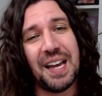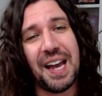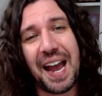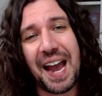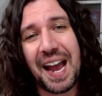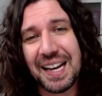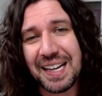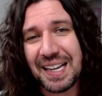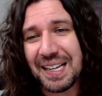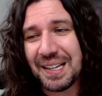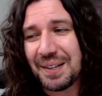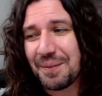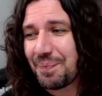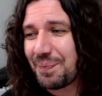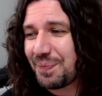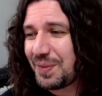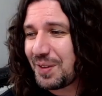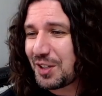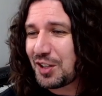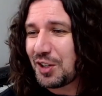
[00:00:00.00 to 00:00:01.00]
any
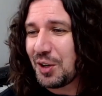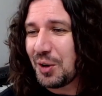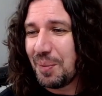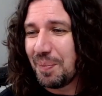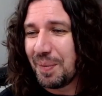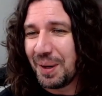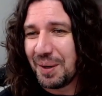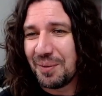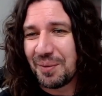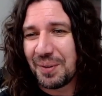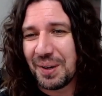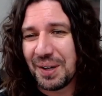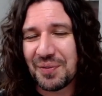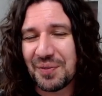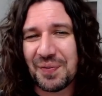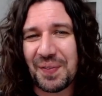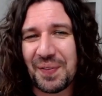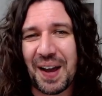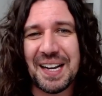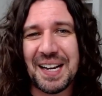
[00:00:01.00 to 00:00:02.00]
human
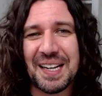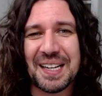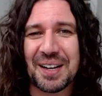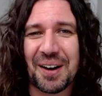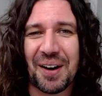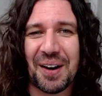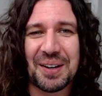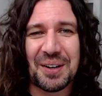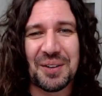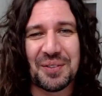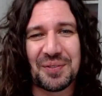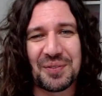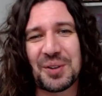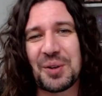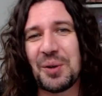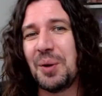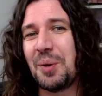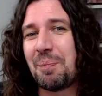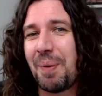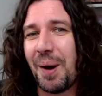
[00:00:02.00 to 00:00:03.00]
with any kind of
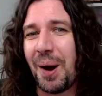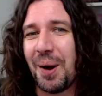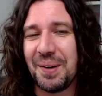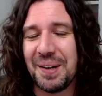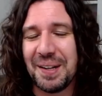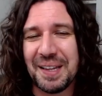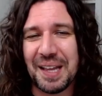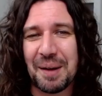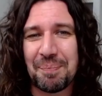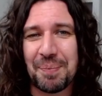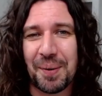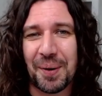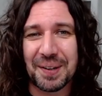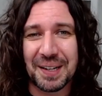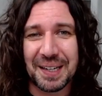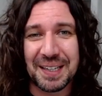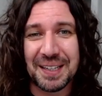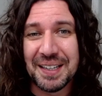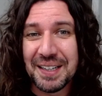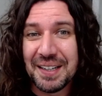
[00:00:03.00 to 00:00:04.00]
good bone in their
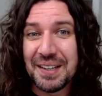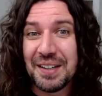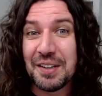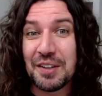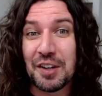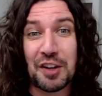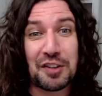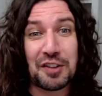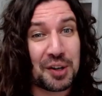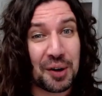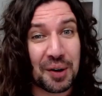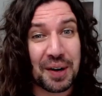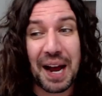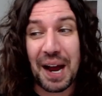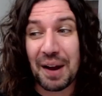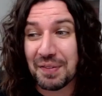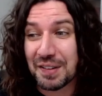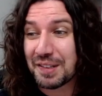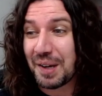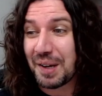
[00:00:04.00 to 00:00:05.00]
body has got to
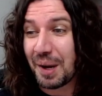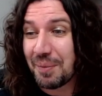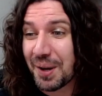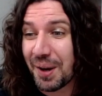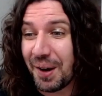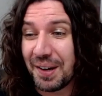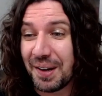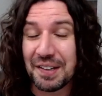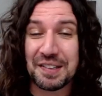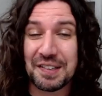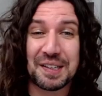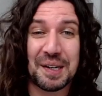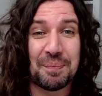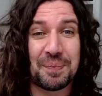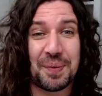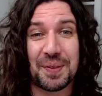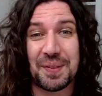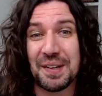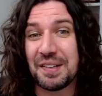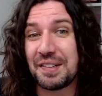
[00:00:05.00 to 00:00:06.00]
have some kind of
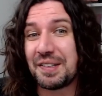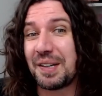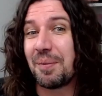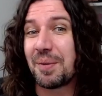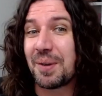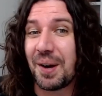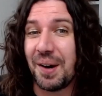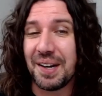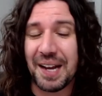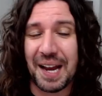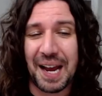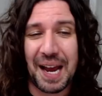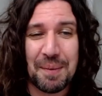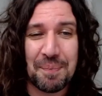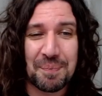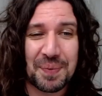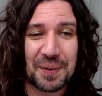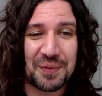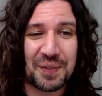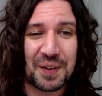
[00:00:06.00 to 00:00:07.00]
sympathy, some kind of
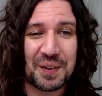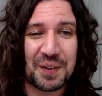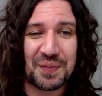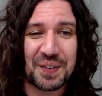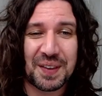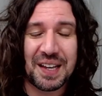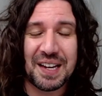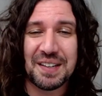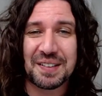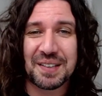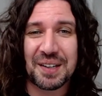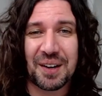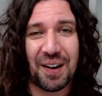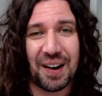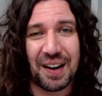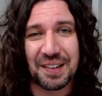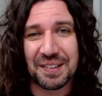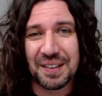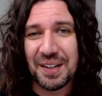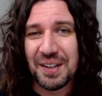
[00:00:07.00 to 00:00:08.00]
empathy for these
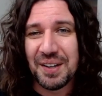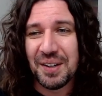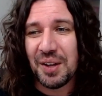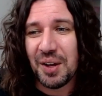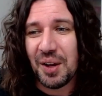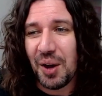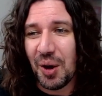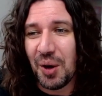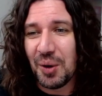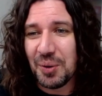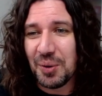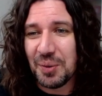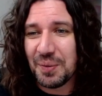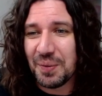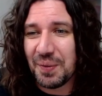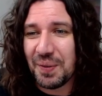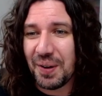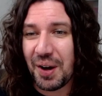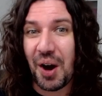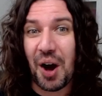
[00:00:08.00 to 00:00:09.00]
guys who
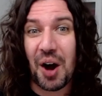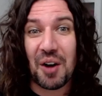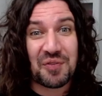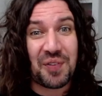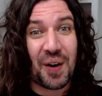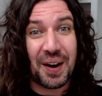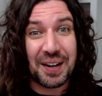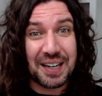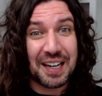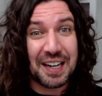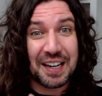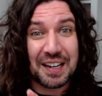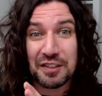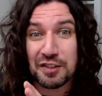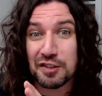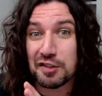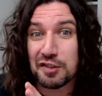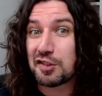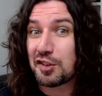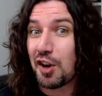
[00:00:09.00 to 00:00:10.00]
are finding it
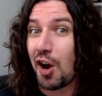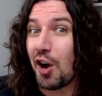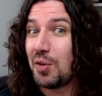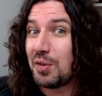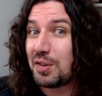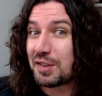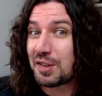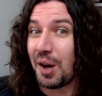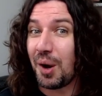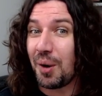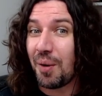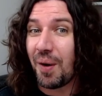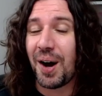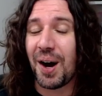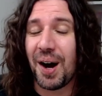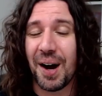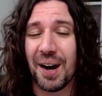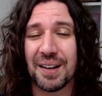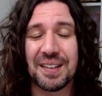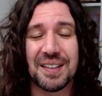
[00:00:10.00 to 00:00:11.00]
so, so
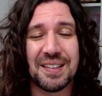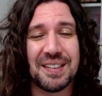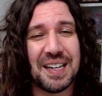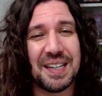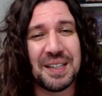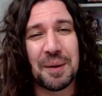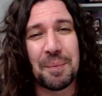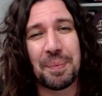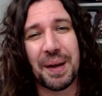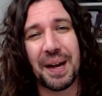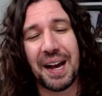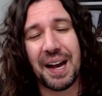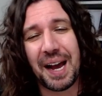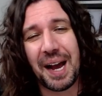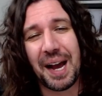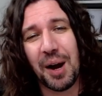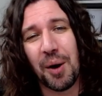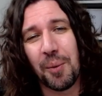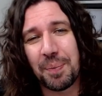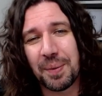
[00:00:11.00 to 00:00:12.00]
hard and need a bit of
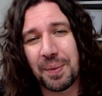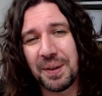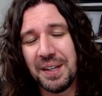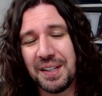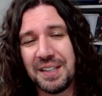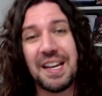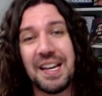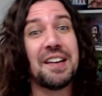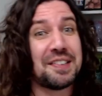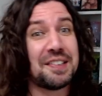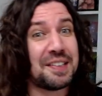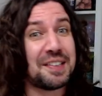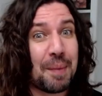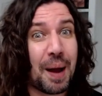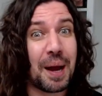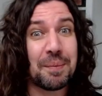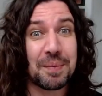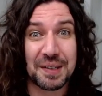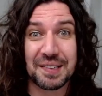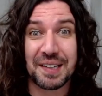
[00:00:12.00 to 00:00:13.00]
help. Yes, they
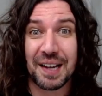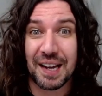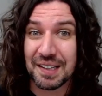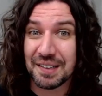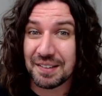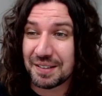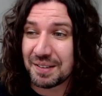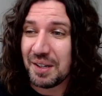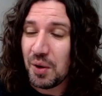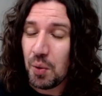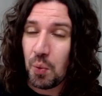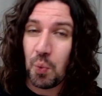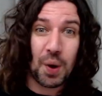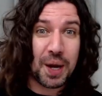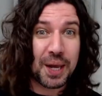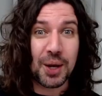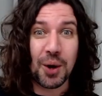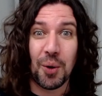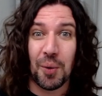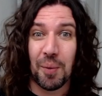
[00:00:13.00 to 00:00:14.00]
make mistakes.
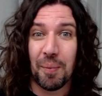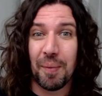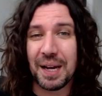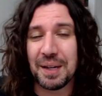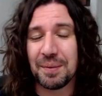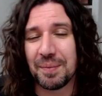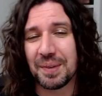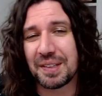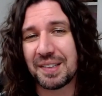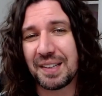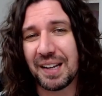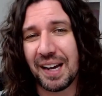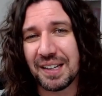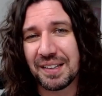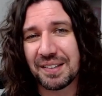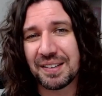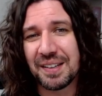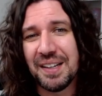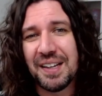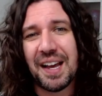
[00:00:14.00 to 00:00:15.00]
We all make
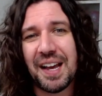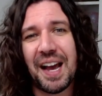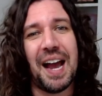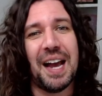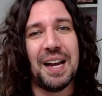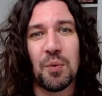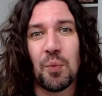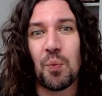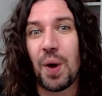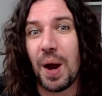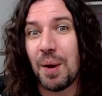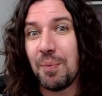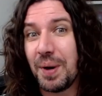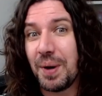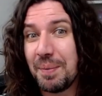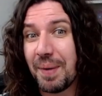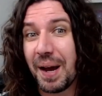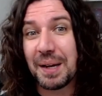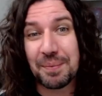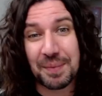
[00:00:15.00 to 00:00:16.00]
mistakes. And when
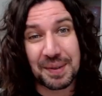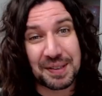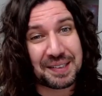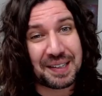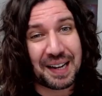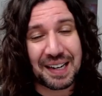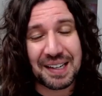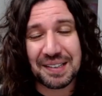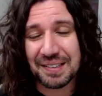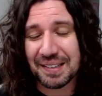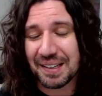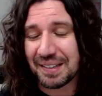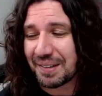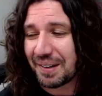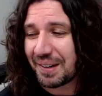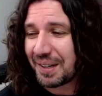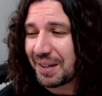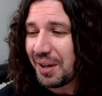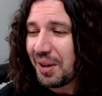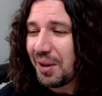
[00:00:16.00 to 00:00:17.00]
we make mistakes, as
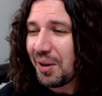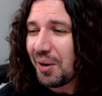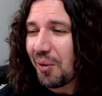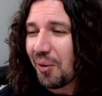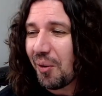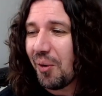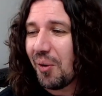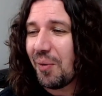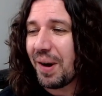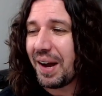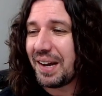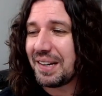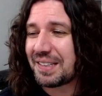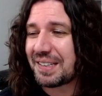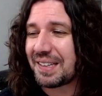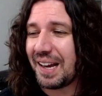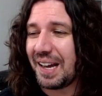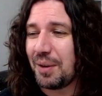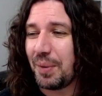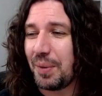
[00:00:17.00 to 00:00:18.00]
I always
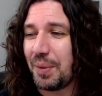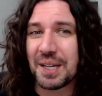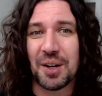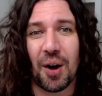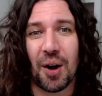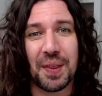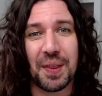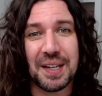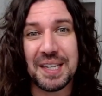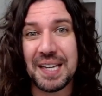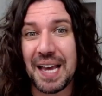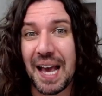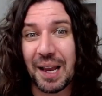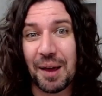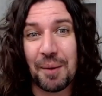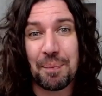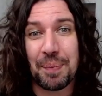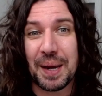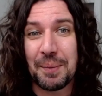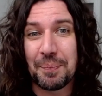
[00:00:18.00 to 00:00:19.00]
say, we can either yell
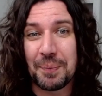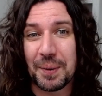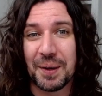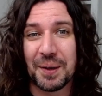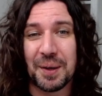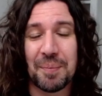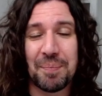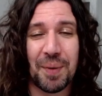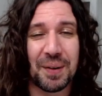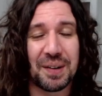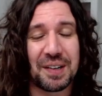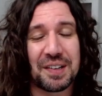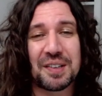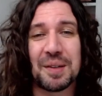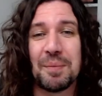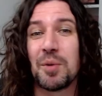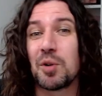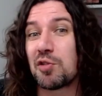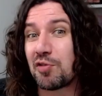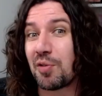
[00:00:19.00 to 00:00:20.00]
at people and admonish
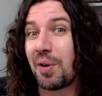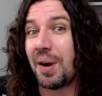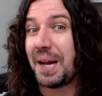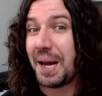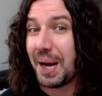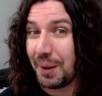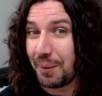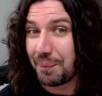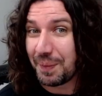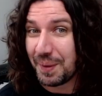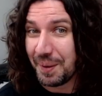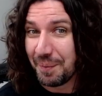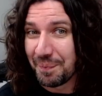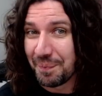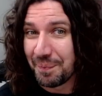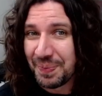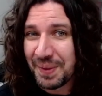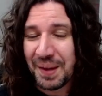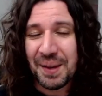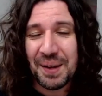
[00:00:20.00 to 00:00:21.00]
them or try and help
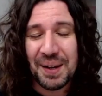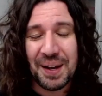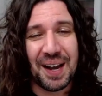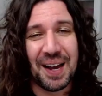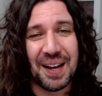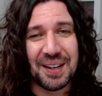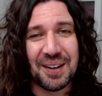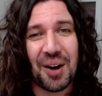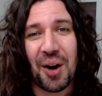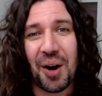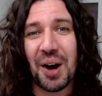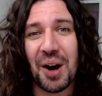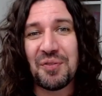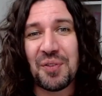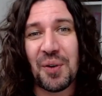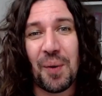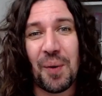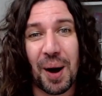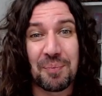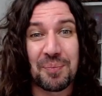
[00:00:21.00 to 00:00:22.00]
them. And I,
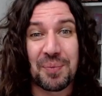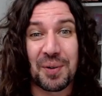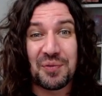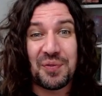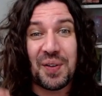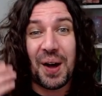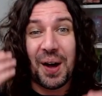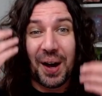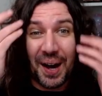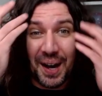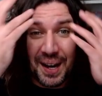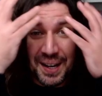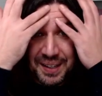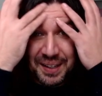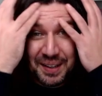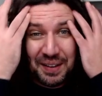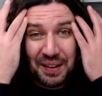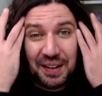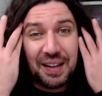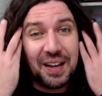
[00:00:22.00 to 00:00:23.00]
for one, prefer
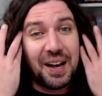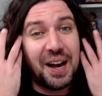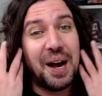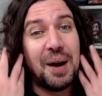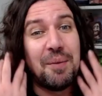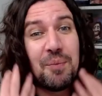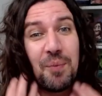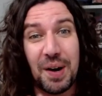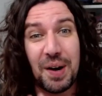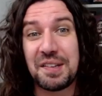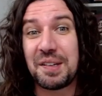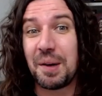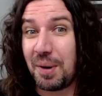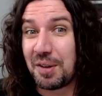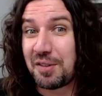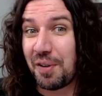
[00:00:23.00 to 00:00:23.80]
um, when someone